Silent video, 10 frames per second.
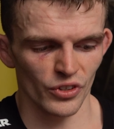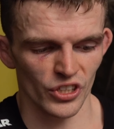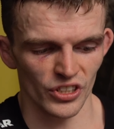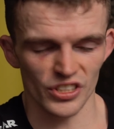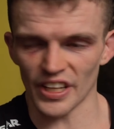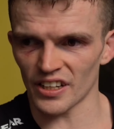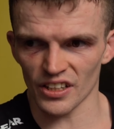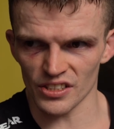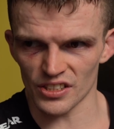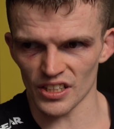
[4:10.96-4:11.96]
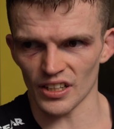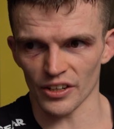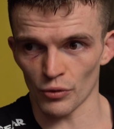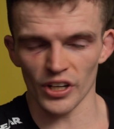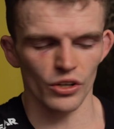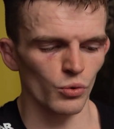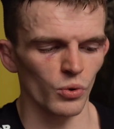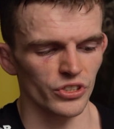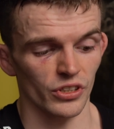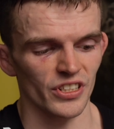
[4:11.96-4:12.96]
they can consist like really good
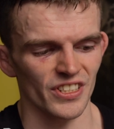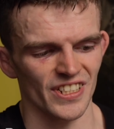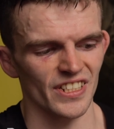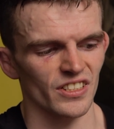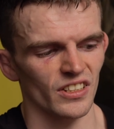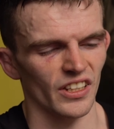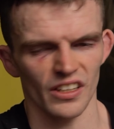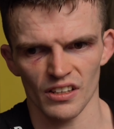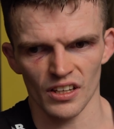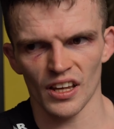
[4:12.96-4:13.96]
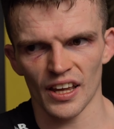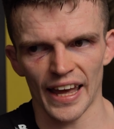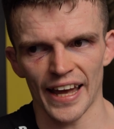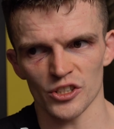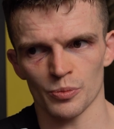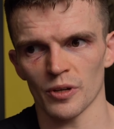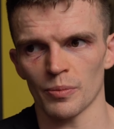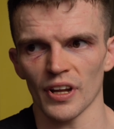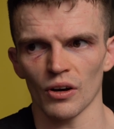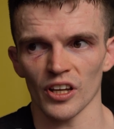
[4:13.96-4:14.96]
ones will consistently edge
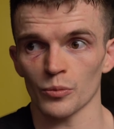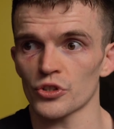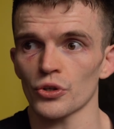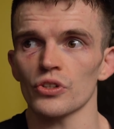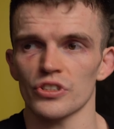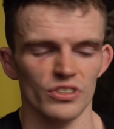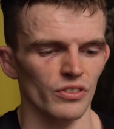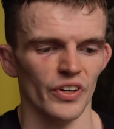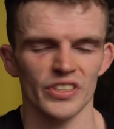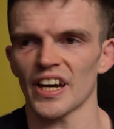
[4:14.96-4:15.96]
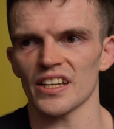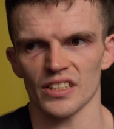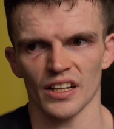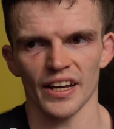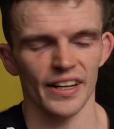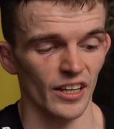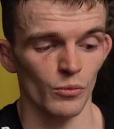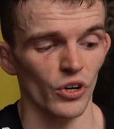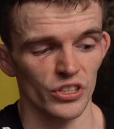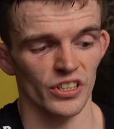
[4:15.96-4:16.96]
people out. Like Petrosyan's a very Thai style guy in
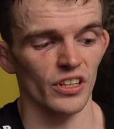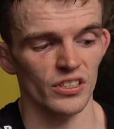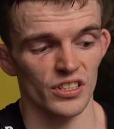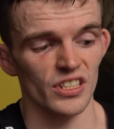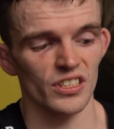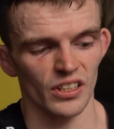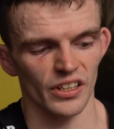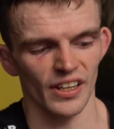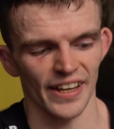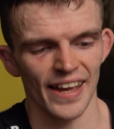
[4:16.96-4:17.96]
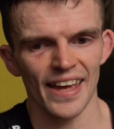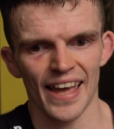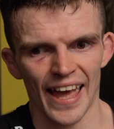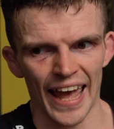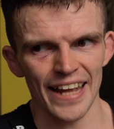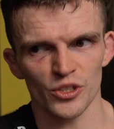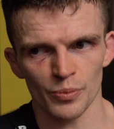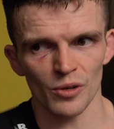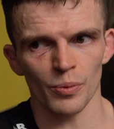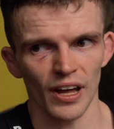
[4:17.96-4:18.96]
kickboxing. He consistently will like edge
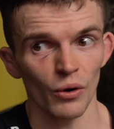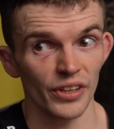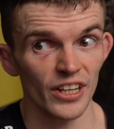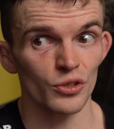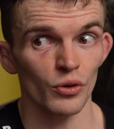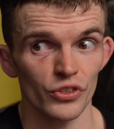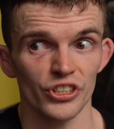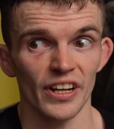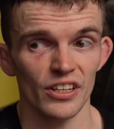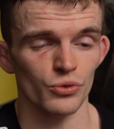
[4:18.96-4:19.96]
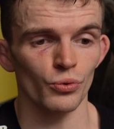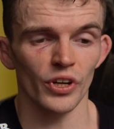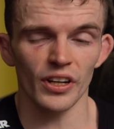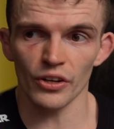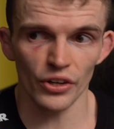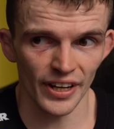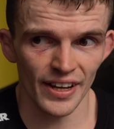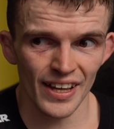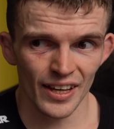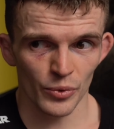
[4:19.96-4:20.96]
people out, and that's what Vucenic's really good
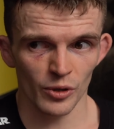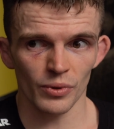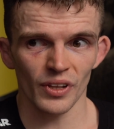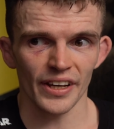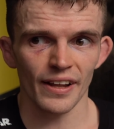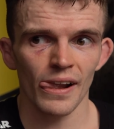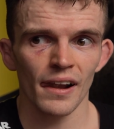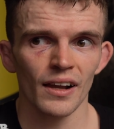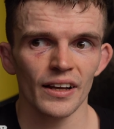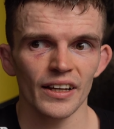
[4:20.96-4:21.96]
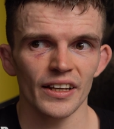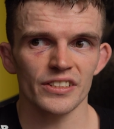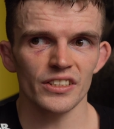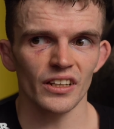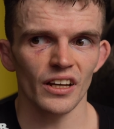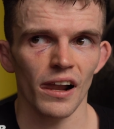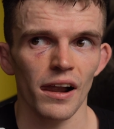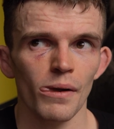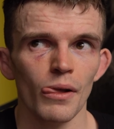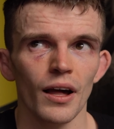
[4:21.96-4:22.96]
at. People like it's a